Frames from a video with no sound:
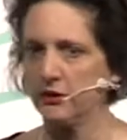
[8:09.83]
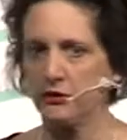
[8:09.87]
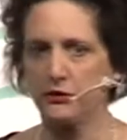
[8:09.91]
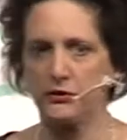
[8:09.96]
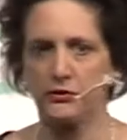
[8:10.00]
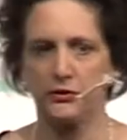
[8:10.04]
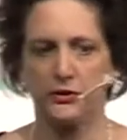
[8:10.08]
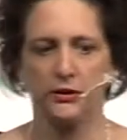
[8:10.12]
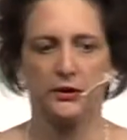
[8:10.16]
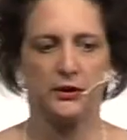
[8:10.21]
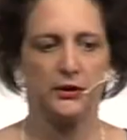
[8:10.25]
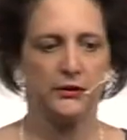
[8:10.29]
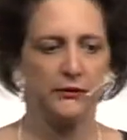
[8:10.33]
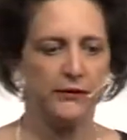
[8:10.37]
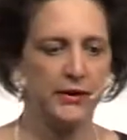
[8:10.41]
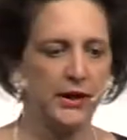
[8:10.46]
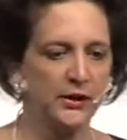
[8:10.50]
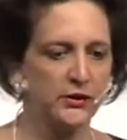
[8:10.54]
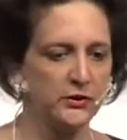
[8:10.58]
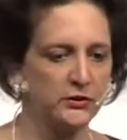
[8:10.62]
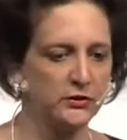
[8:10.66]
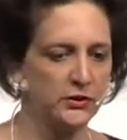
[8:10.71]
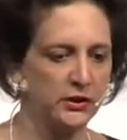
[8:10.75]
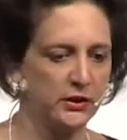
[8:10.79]
alternative
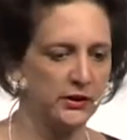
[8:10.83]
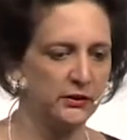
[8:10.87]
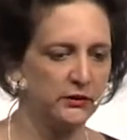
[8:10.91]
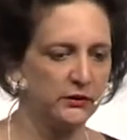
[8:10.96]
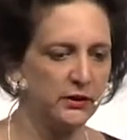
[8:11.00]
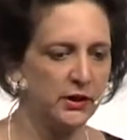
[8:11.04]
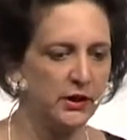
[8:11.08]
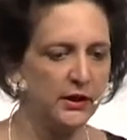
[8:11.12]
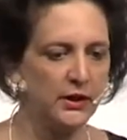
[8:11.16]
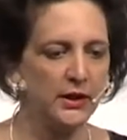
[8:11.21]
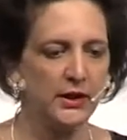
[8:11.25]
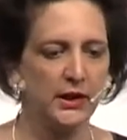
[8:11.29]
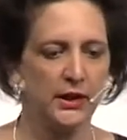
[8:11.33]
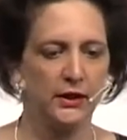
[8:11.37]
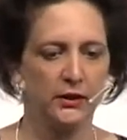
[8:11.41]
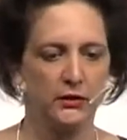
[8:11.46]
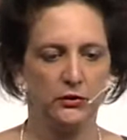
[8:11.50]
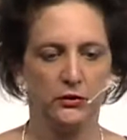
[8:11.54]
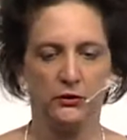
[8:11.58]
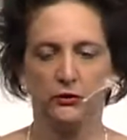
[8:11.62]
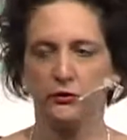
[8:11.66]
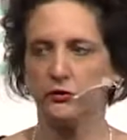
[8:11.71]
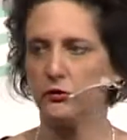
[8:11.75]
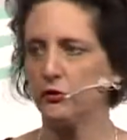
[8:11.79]
energies and
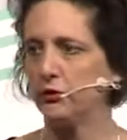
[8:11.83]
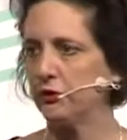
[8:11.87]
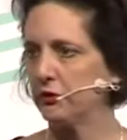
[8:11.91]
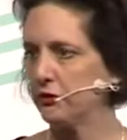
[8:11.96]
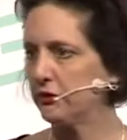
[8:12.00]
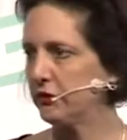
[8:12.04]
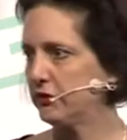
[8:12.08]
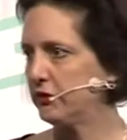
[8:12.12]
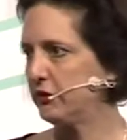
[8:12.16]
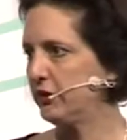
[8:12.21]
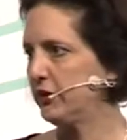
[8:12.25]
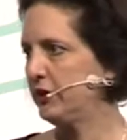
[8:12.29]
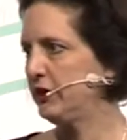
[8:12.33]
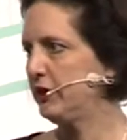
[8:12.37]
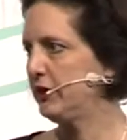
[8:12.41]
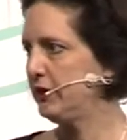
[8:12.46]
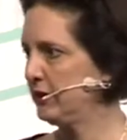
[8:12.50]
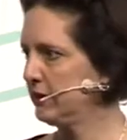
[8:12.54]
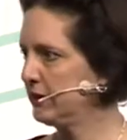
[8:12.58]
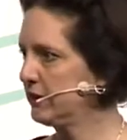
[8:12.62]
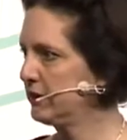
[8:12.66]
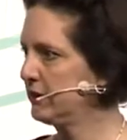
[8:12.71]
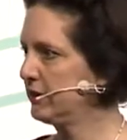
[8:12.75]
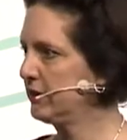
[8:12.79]
do
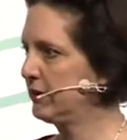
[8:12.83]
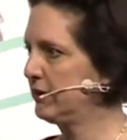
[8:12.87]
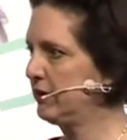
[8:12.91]
SolarCity.